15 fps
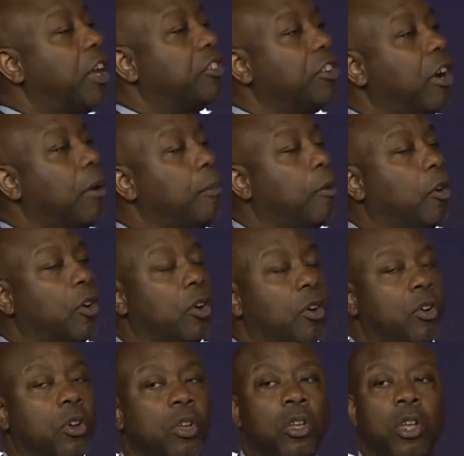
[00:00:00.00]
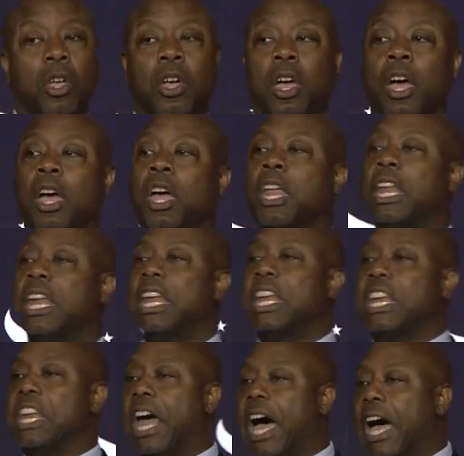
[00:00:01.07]
our border.
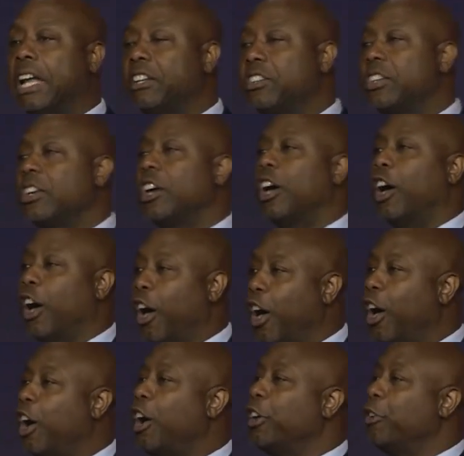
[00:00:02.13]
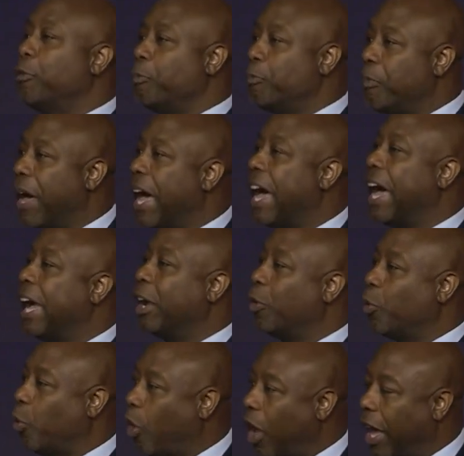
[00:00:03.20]
Not on my
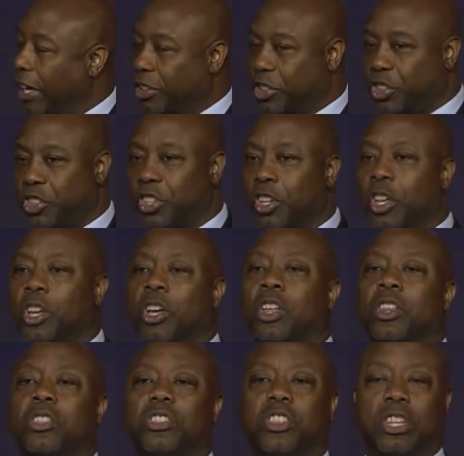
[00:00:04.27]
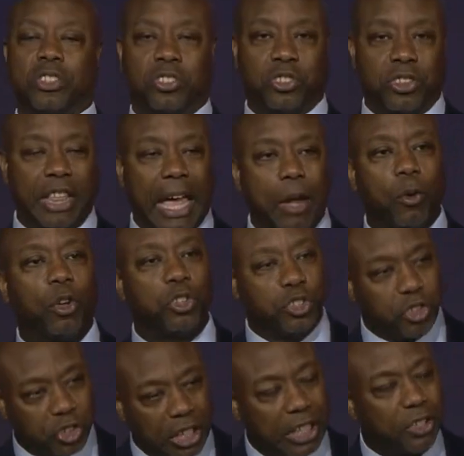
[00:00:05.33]
watch. They will
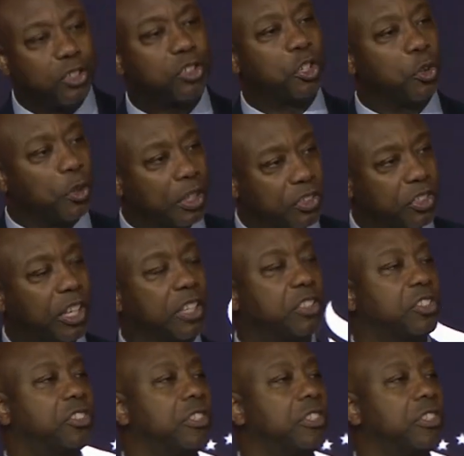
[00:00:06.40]
cease to exist.